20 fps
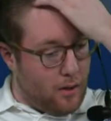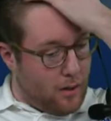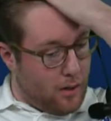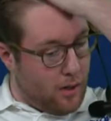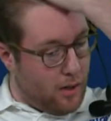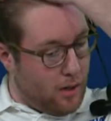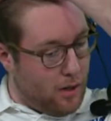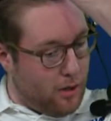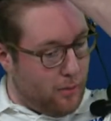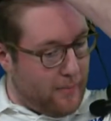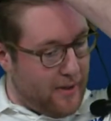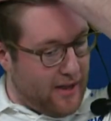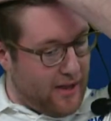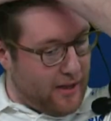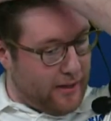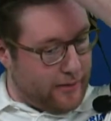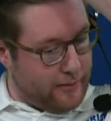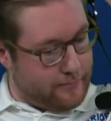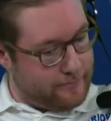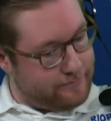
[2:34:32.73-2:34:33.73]
Oh
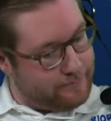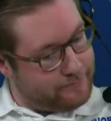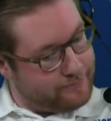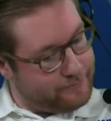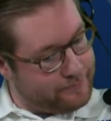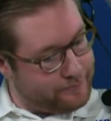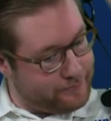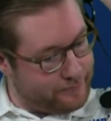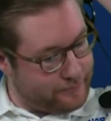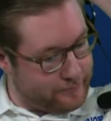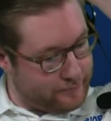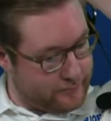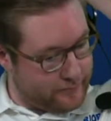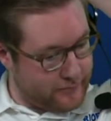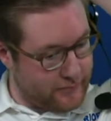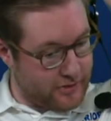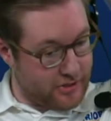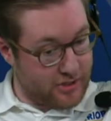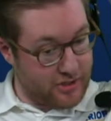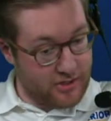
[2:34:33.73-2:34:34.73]
man,
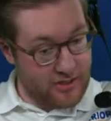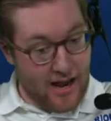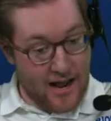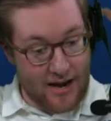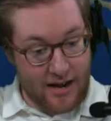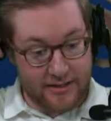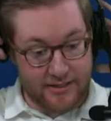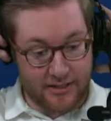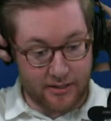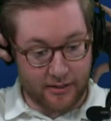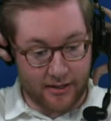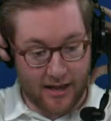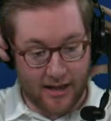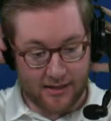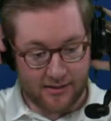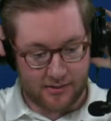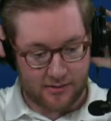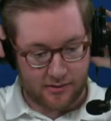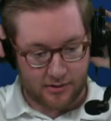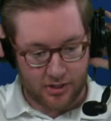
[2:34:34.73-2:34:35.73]
this is not ideal,
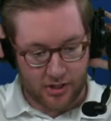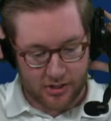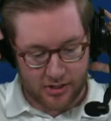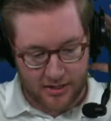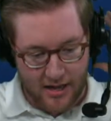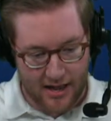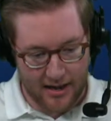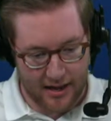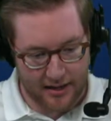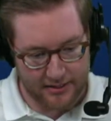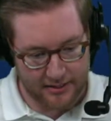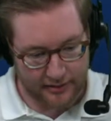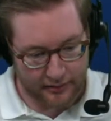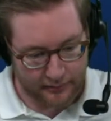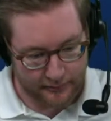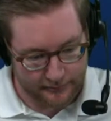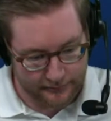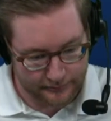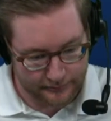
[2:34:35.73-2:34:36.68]
guys. Just not ideal.